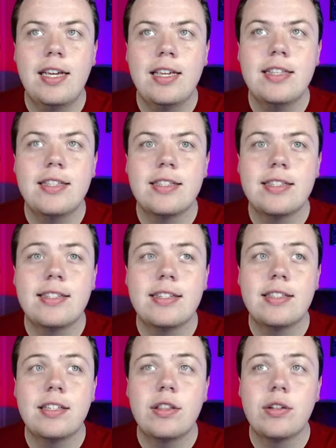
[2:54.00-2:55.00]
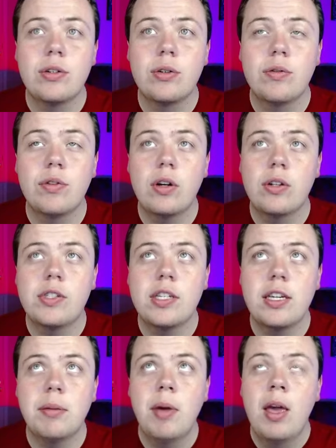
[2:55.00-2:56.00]
is the 63rd overall
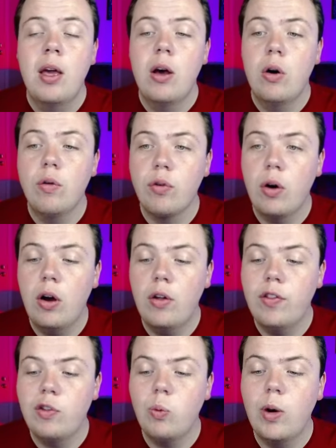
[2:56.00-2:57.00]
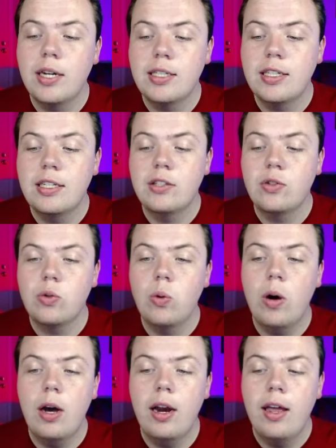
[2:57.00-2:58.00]
team. Overall, this Washington
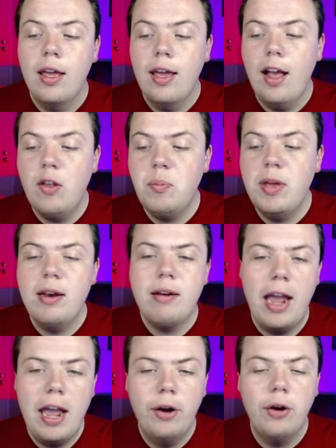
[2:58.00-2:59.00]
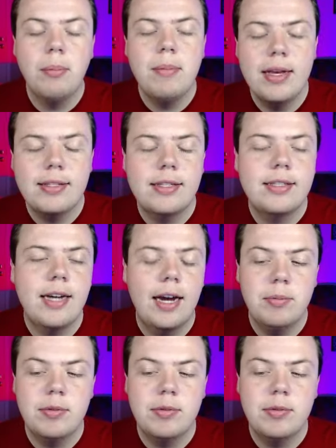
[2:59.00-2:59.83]
squad has been hit or miss at times